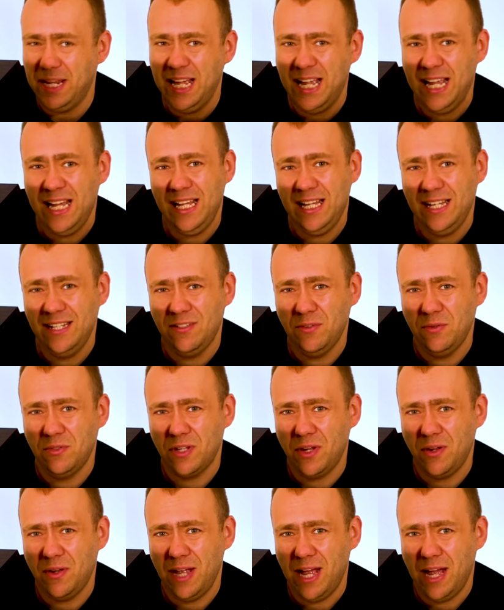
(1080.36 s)
the heat is
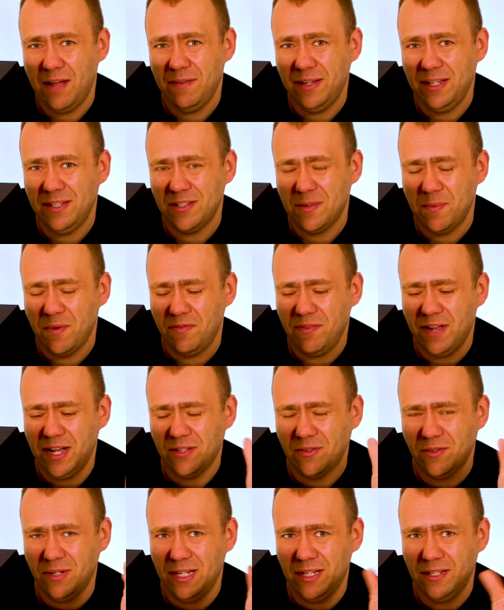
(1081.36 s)
also having some
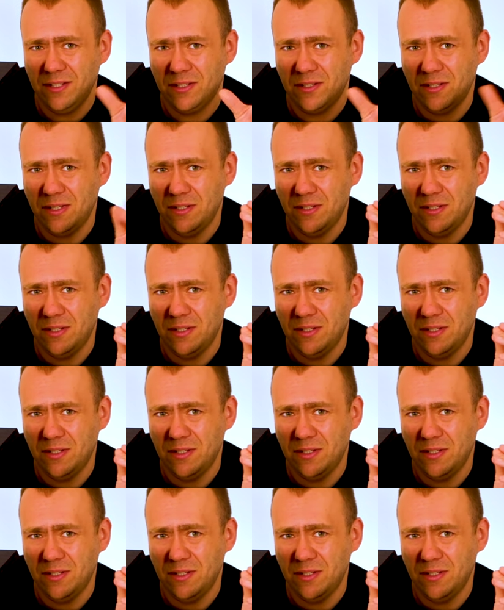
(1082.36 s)
effect on it and,